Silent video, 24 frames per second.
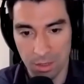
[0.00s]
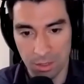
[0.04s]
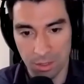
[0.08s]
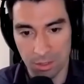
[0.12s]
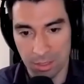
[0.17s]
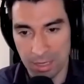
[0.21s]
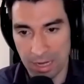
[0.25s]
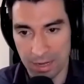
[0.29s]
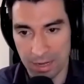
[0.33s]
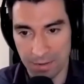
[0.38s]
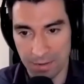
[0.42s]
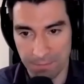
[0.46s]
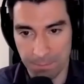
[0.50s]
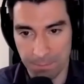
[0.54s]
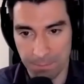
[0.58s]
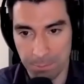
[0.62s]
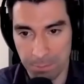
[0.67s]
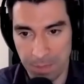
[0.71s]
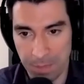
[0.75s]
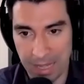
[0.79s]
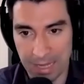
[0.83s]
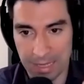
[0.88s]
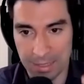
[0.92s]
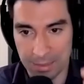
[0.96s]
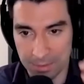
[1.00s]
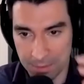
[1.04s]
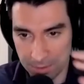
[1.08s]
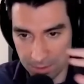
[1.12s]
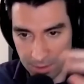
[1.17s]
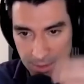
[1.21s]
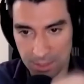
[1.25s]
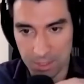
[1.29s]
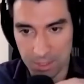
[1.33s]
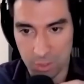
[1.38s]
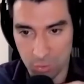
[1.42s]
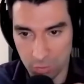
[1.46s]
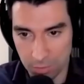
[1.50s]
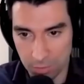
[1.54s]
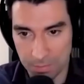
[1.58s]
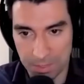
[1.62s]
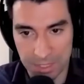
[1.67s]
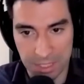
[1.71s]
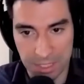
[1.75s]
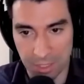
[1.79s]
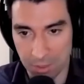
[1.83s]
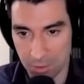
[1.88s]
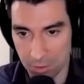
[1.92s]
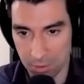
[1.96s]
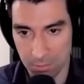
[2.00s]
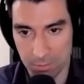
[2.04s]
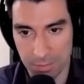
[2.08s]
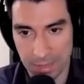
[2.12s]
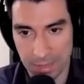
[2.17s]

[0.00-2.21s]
you're kind of pegged into a particular